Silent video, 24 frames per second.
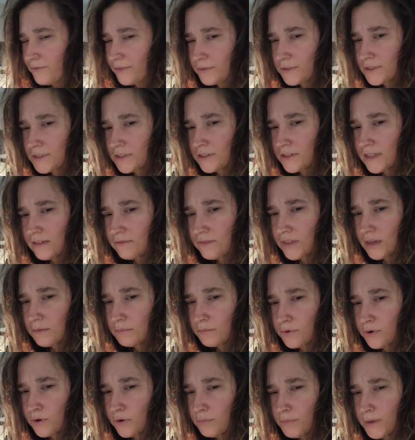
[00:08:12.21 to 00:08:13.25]
Still have that
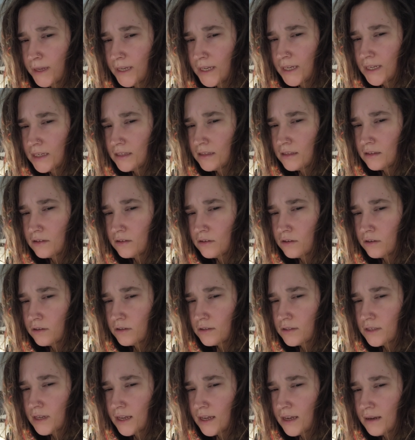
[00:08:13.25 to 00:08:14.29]
propane
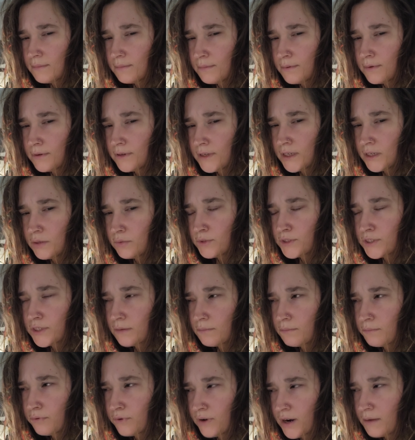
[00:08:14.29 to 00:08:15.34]
cooktop, which I'll
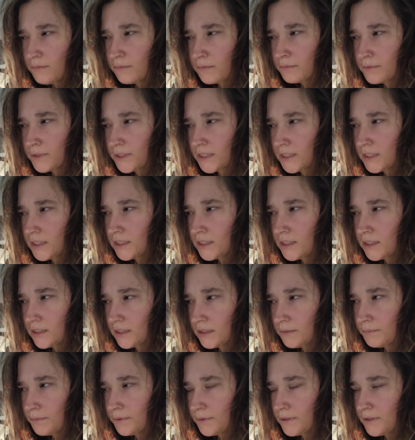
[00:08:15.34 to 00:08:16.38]
probably
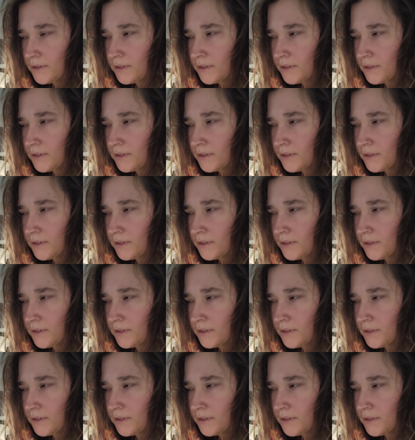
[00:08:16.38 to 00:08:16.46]
keep.